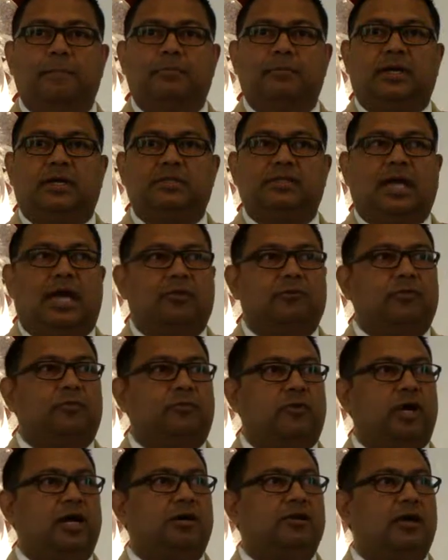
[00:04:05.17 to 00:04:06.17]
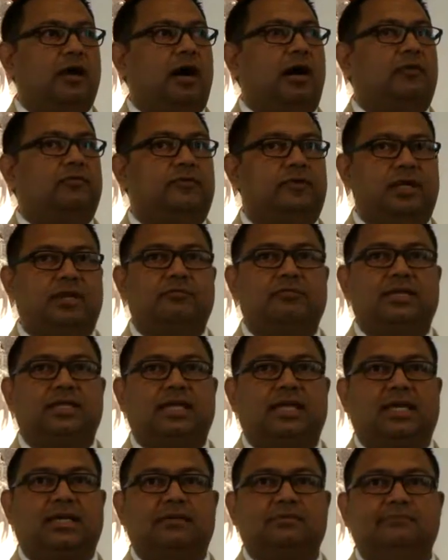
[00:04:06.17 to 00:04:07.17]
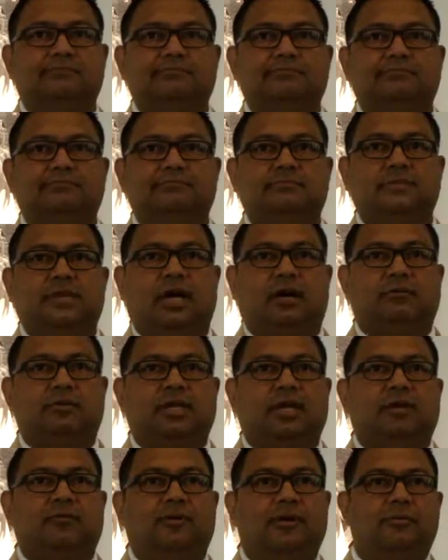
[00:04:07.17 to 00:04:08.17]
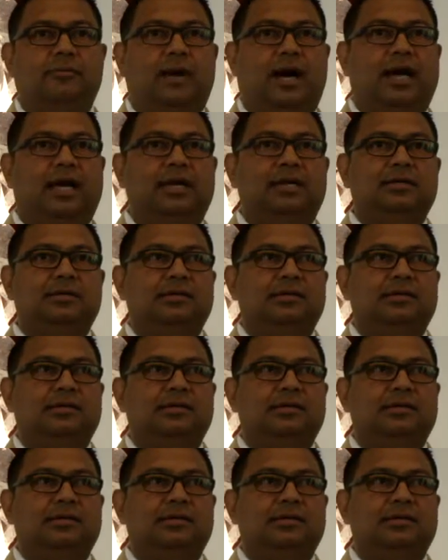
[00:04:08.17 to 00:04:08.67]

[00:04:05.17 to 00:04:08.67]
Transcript: because I would pray to God for everything. I would give Him my